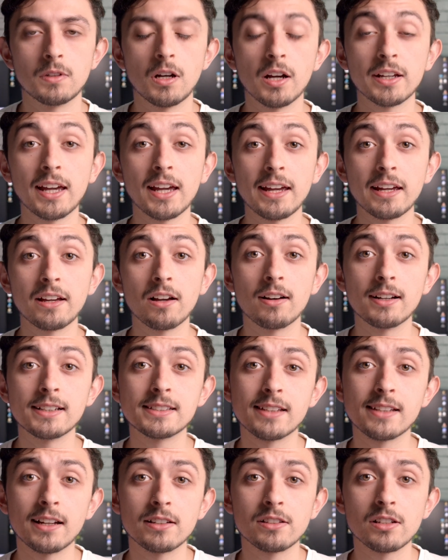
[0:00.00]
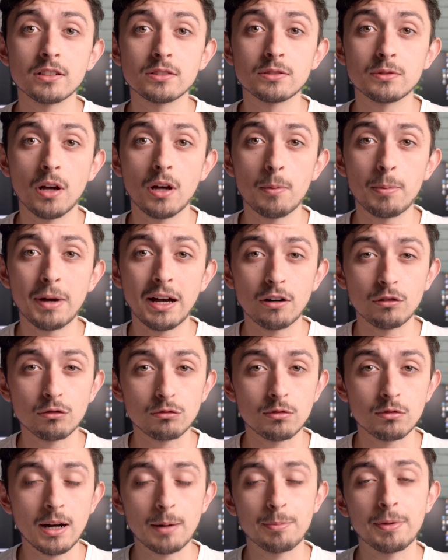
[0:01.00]
Okay guys, that does about
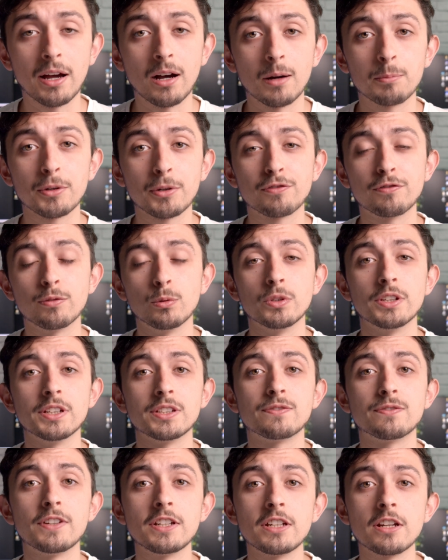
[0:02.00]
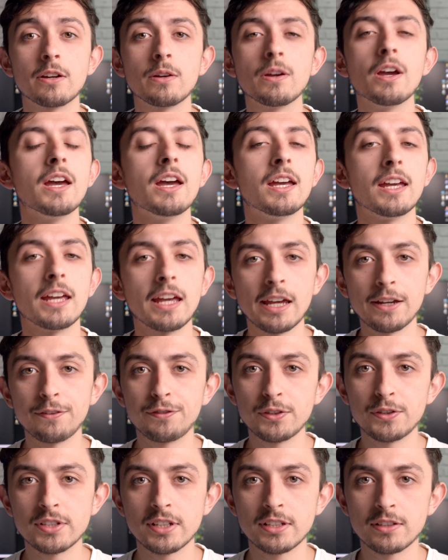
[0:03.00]
wrap it up for this video.
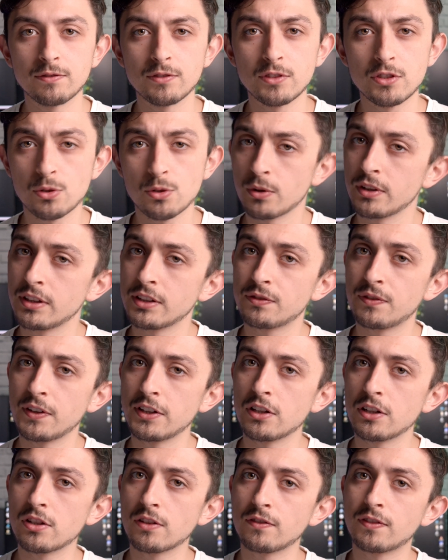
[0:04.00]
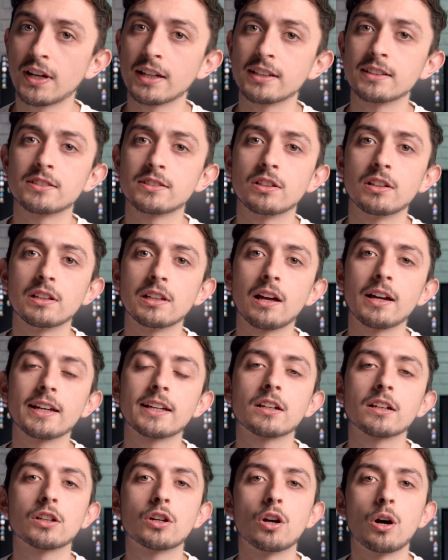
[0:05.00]
If you did enjoy this video, don't forget to
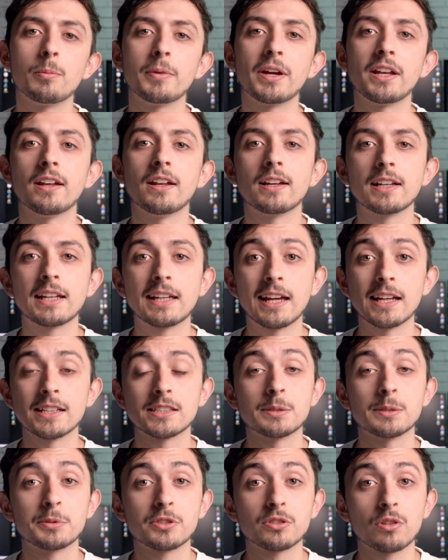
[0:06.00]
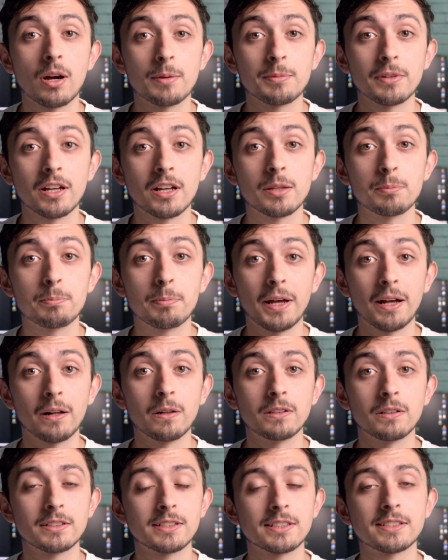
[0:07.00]
like, comment, get subscribed and like the
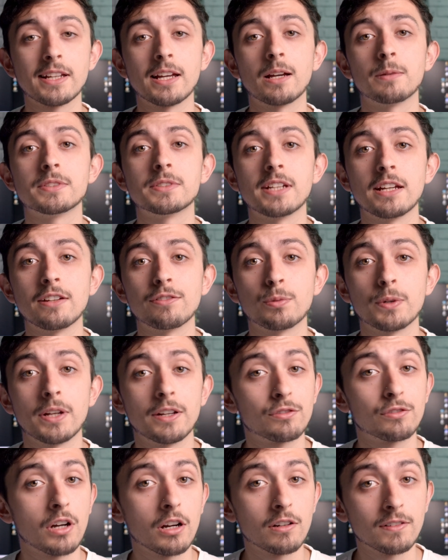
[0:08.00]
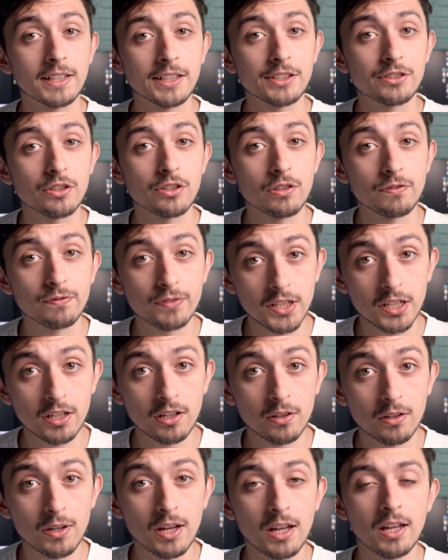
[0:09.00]
bell to stay up to date for whenever I release a new
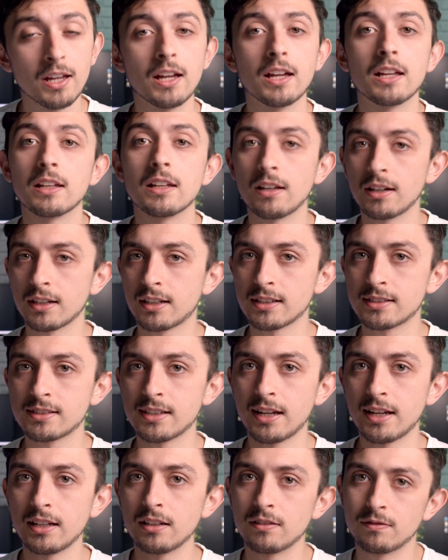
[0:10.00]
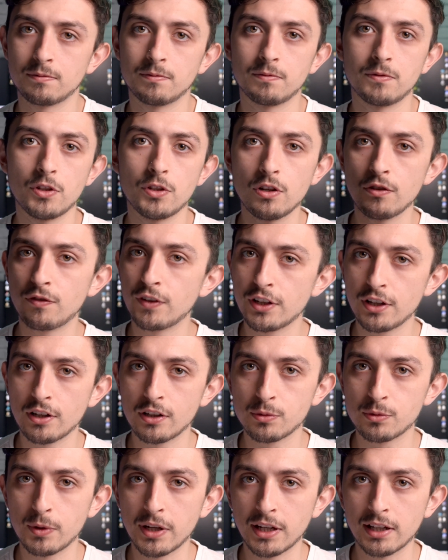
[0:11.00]
video. Like I say, new
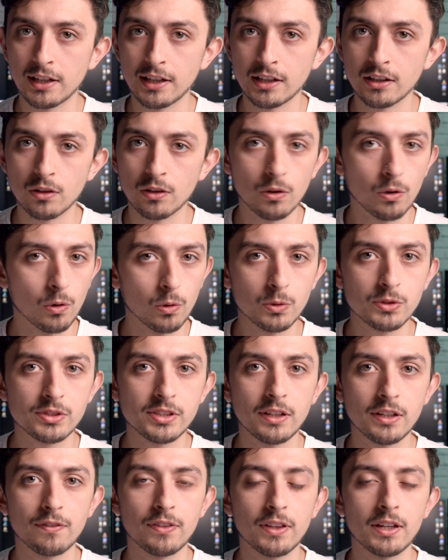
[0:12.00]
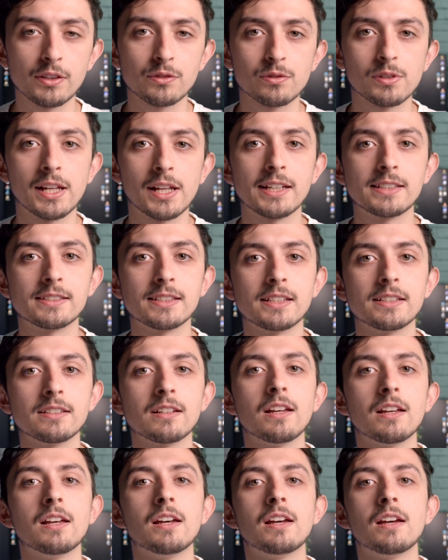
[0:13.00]
videos weekly, all Sea of Thieves related.
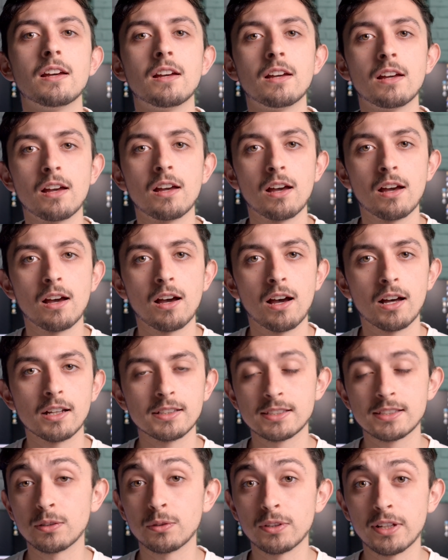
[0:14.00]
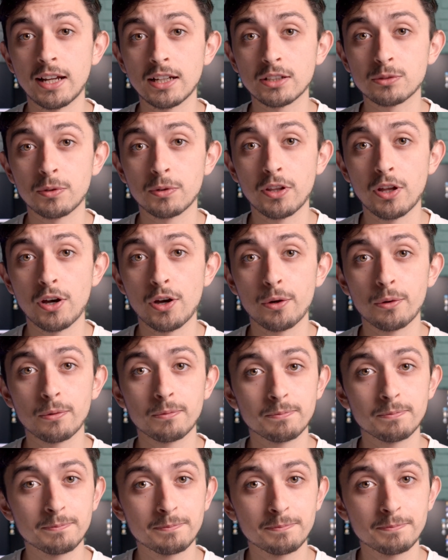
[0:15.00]
Until the next one though,
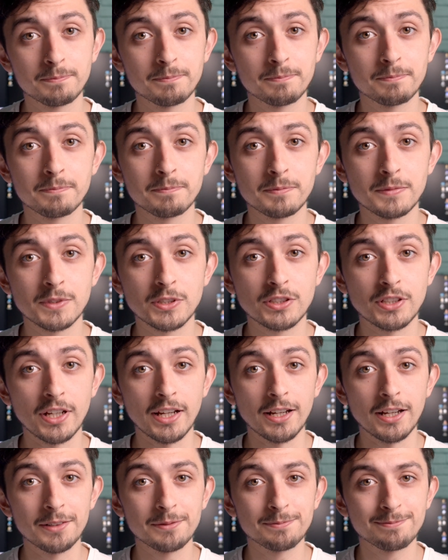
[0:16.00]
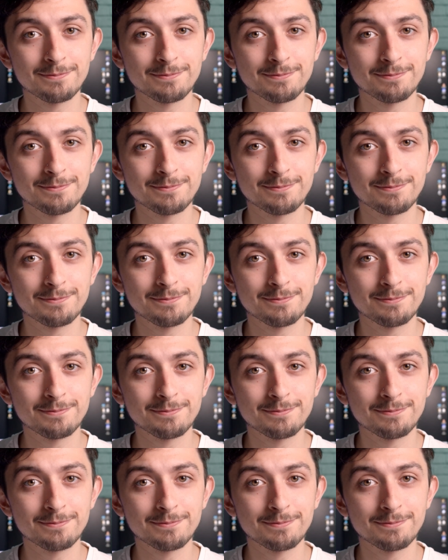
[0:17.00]
see ya.